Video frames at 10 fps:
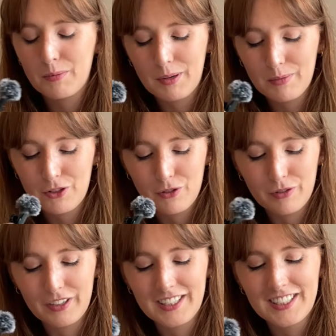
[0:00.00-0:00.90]
been in my drawer
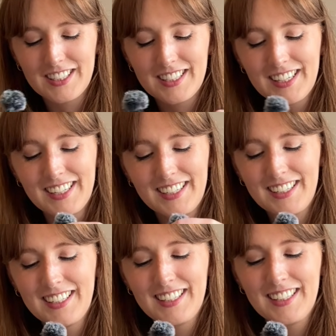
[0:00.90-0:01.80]
for ages.
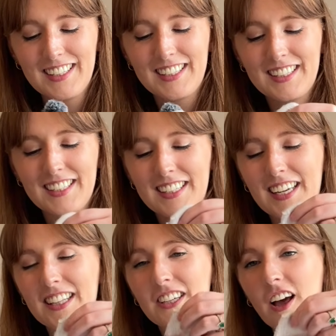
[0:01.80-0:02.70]

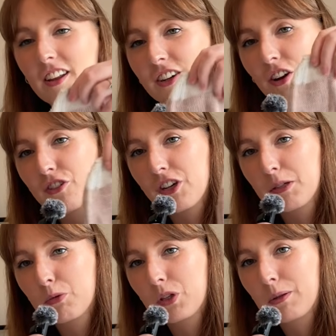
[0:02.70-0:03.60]
Yeah, the color
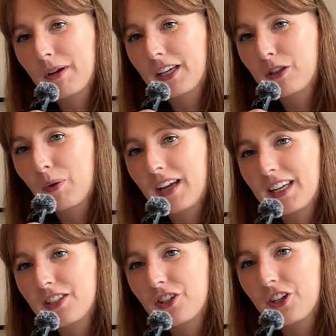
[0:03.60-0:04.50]
contrast between the pink and the white
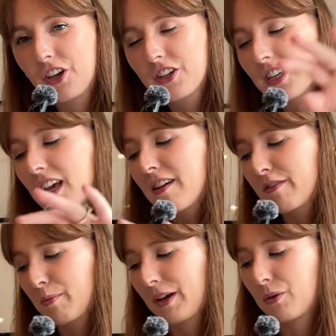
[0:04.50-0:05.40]
is cute.
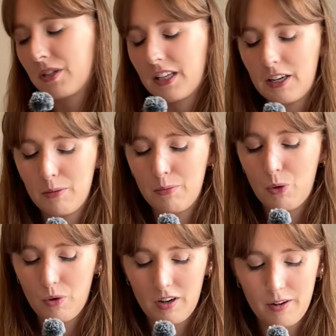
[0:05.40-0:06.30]
If the pink was a little
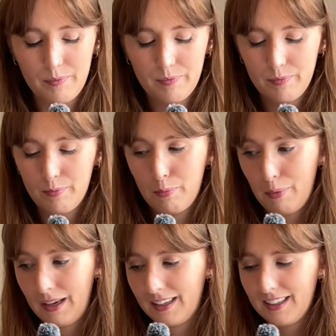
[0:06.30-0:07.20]
more
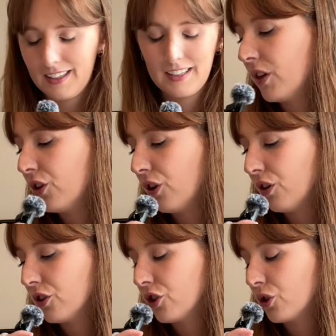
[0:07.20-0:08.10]
pink.
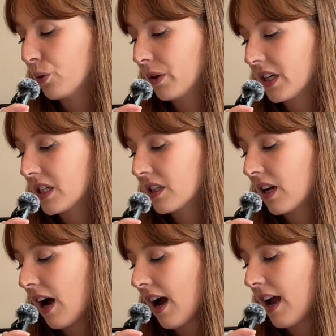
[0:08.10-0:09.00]
Yarn choice,
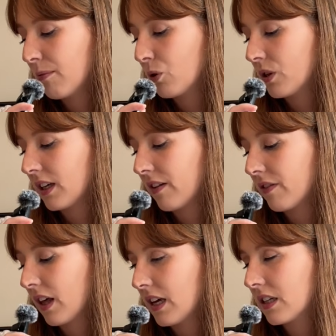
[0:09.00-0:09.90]
I am going to give
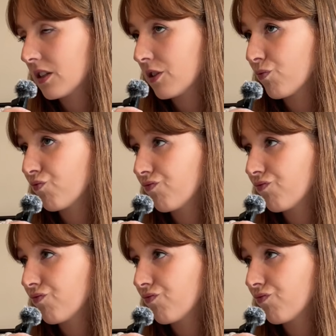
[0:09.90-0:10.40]
this